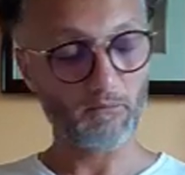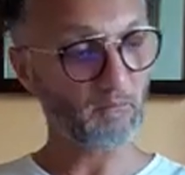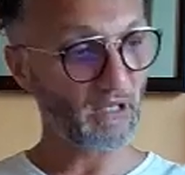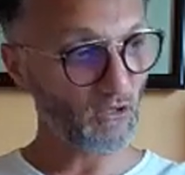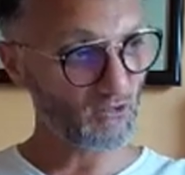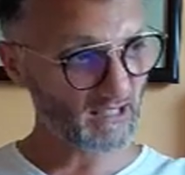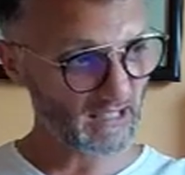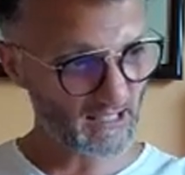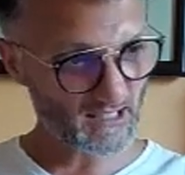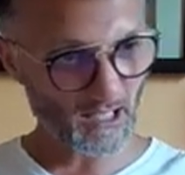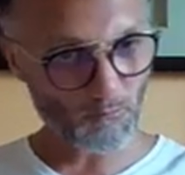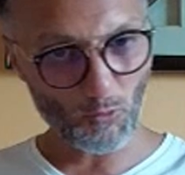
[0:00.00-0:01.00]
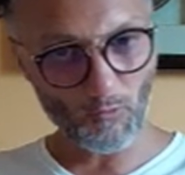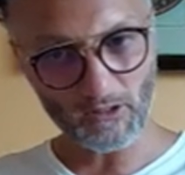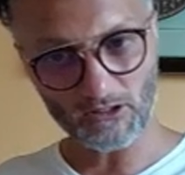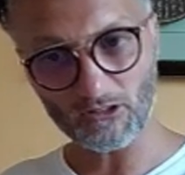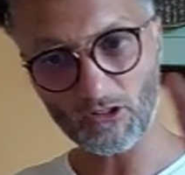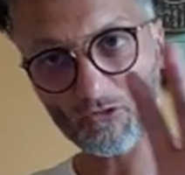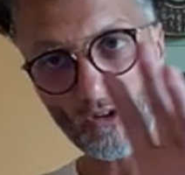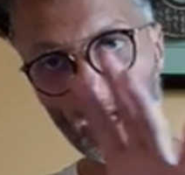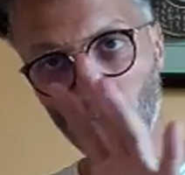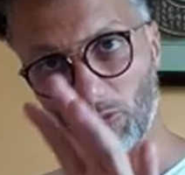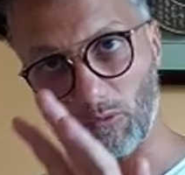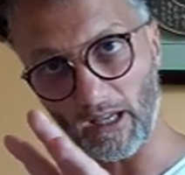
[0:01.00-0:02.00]
Because things are moving to the
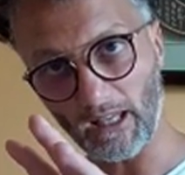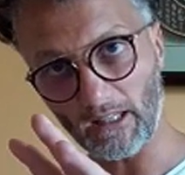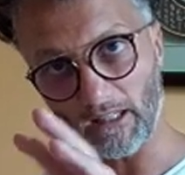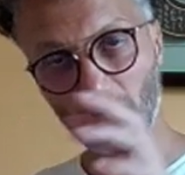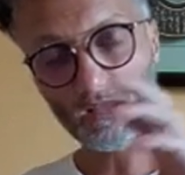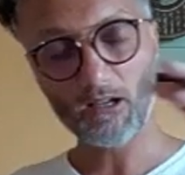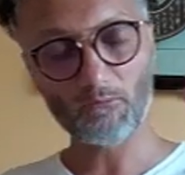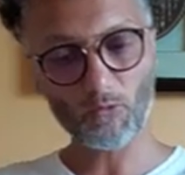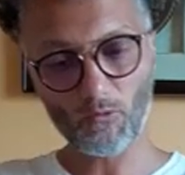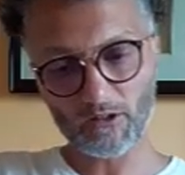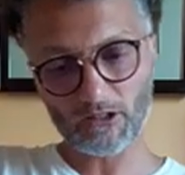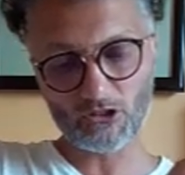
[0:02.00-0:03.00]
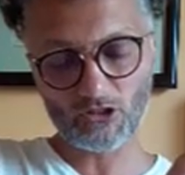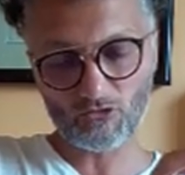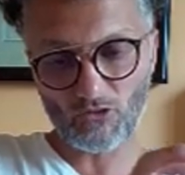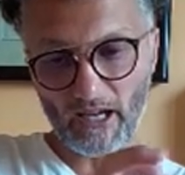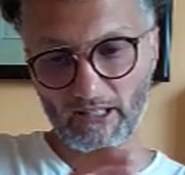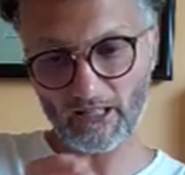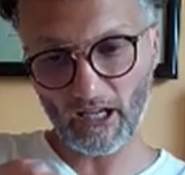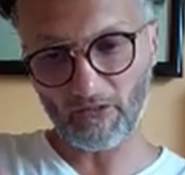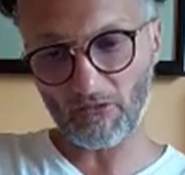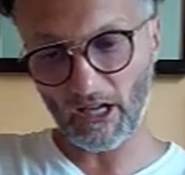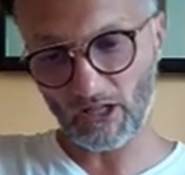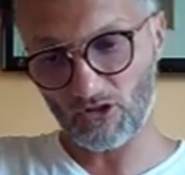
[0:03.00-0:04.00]
right way, moving to the right
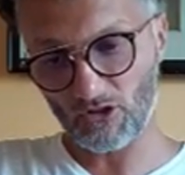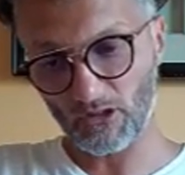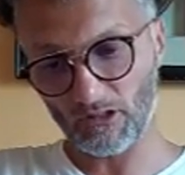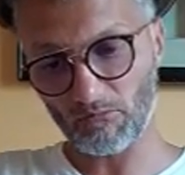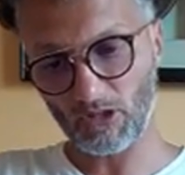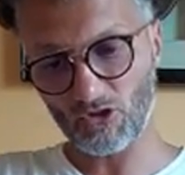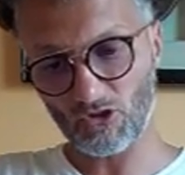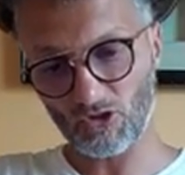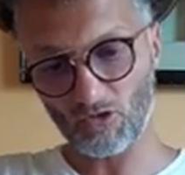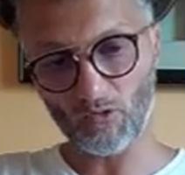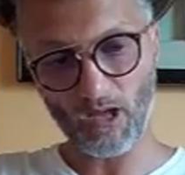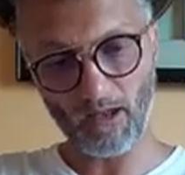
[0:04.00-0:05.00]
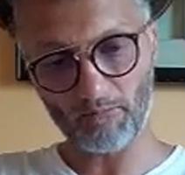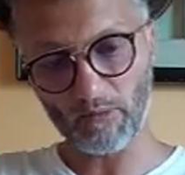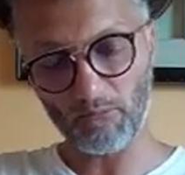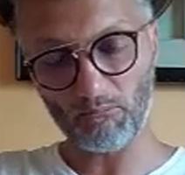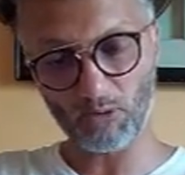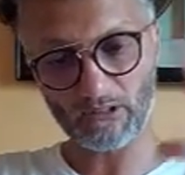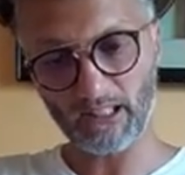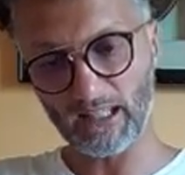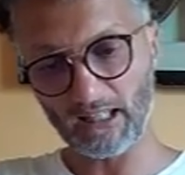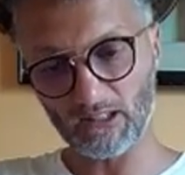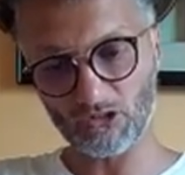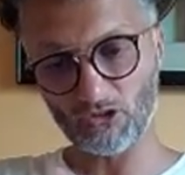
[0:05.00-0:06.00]
direction, because you have been putting
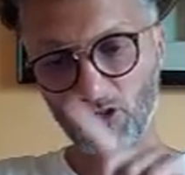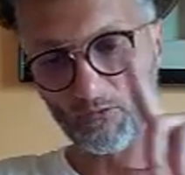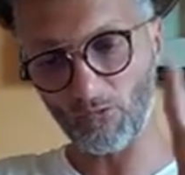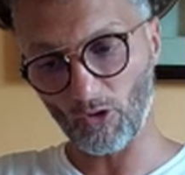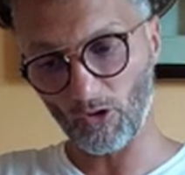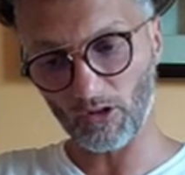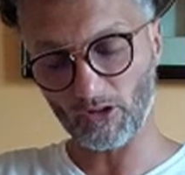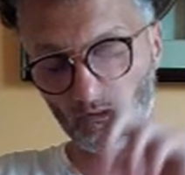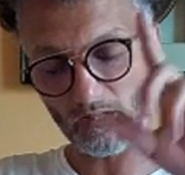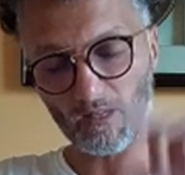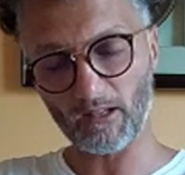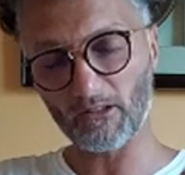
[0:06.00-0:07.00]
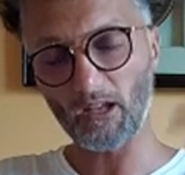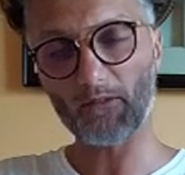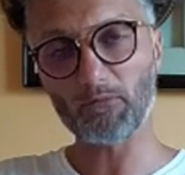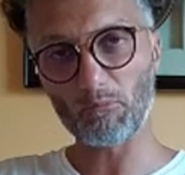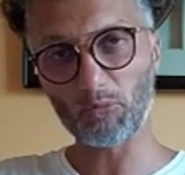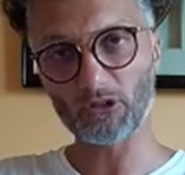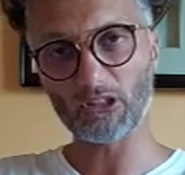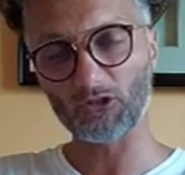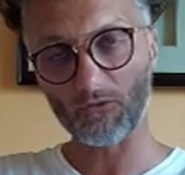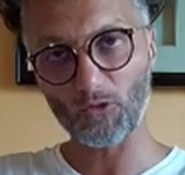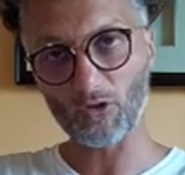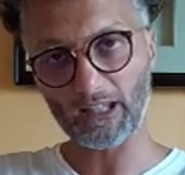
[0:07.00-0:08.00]
into the work, you have been putting the
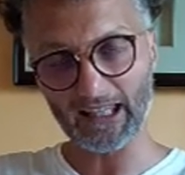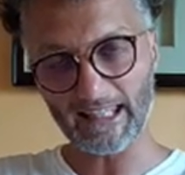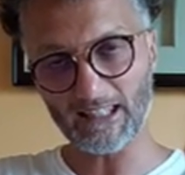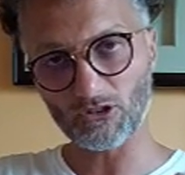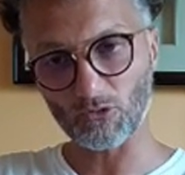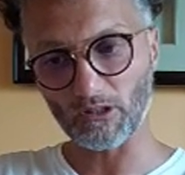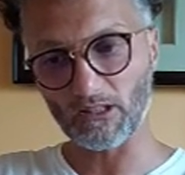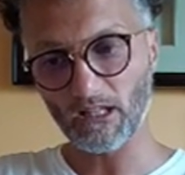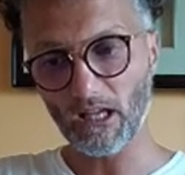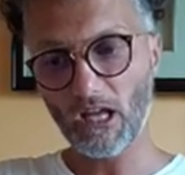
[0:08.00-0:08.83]
work into it.